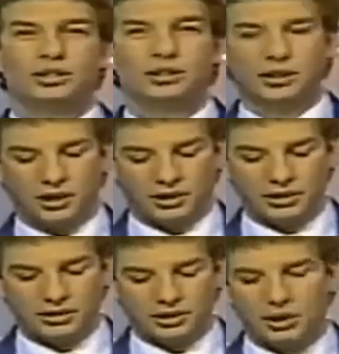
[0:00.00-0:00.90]
and
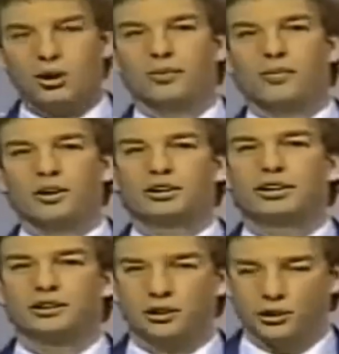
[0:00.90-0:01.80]
Clark, or Martin
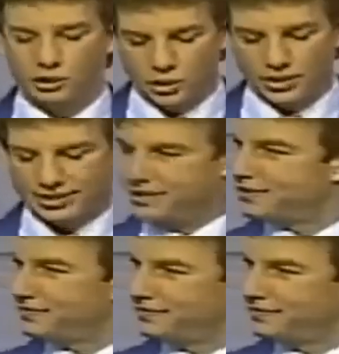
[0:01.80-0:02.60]
and Lu Lewis?